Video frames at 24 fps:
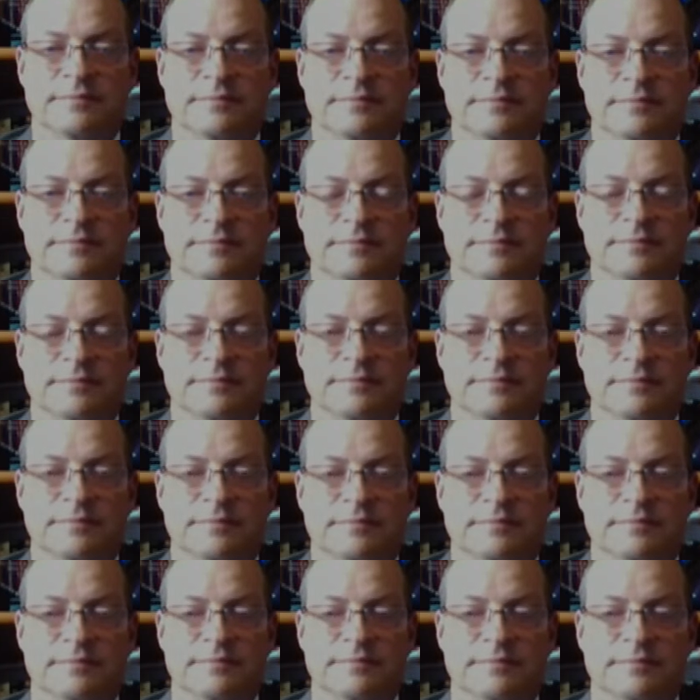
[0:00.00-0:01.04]

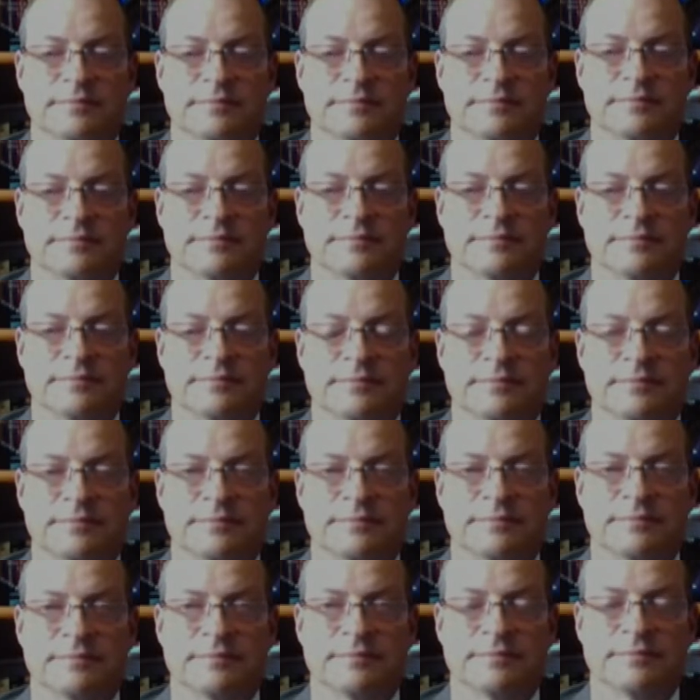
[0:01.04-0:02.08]

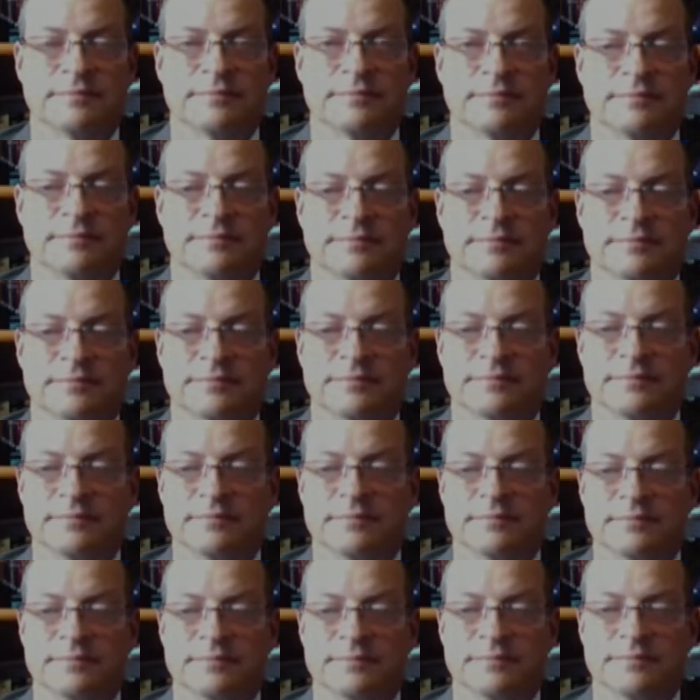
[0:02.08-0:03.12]

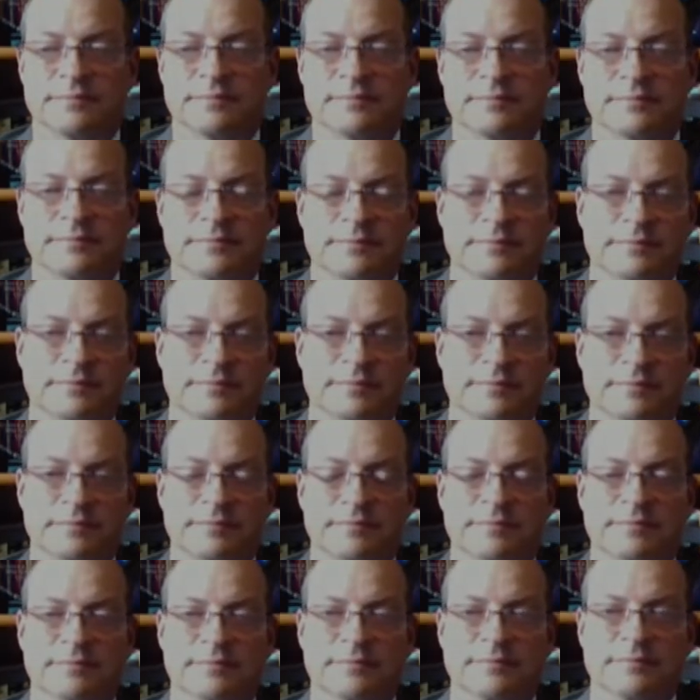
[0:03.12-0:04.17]

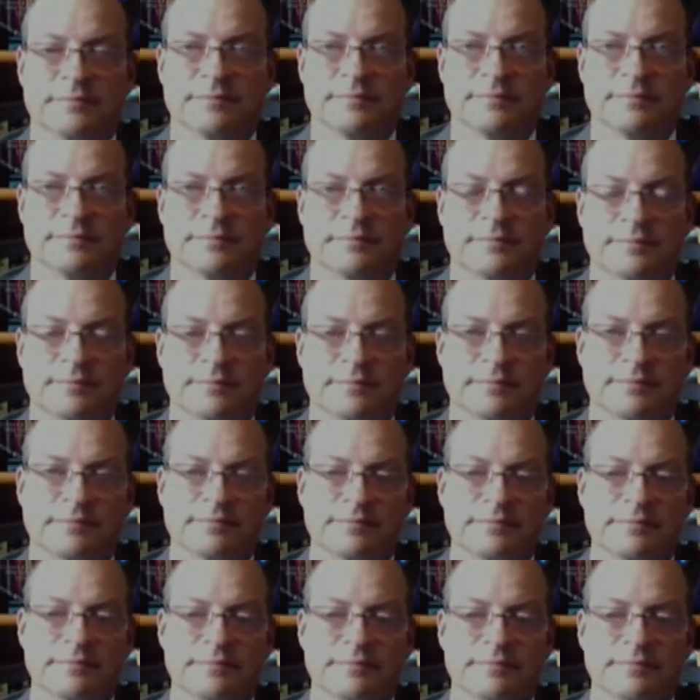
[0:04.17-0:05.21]

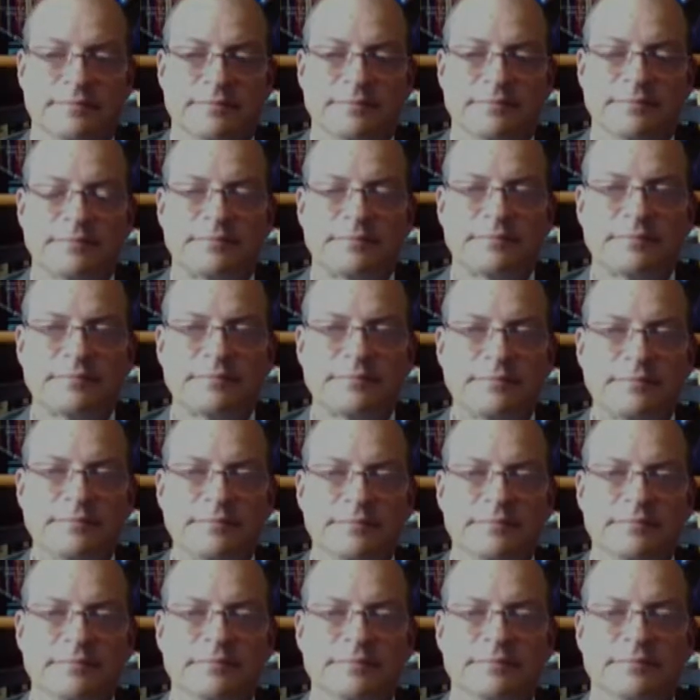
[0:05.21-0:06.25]

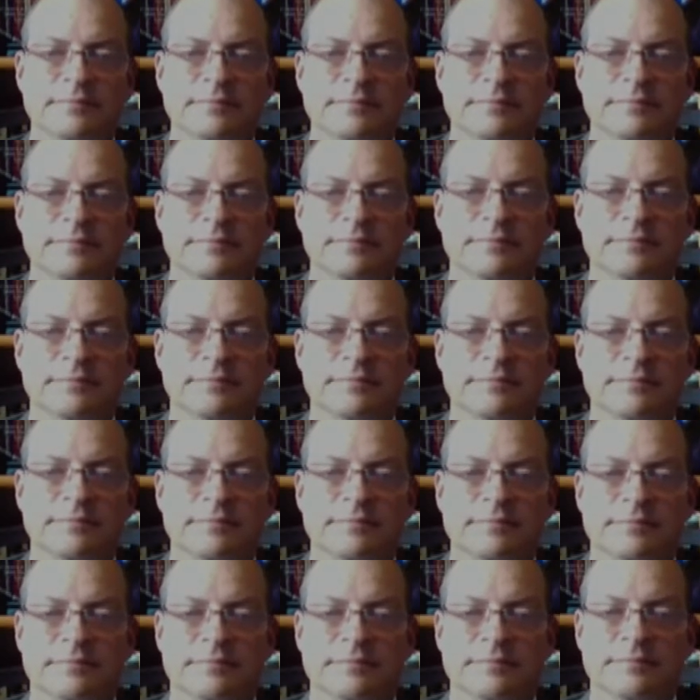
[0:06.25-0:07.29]

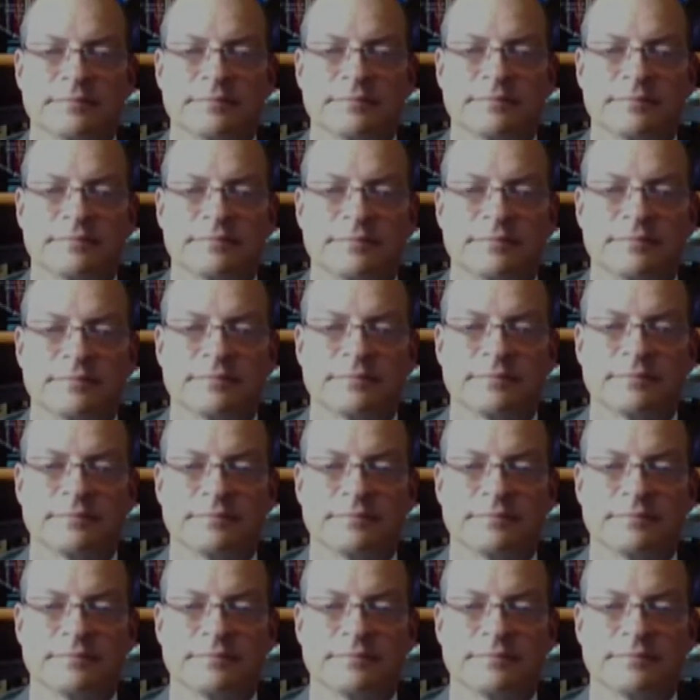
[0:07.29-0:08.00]
[no speech]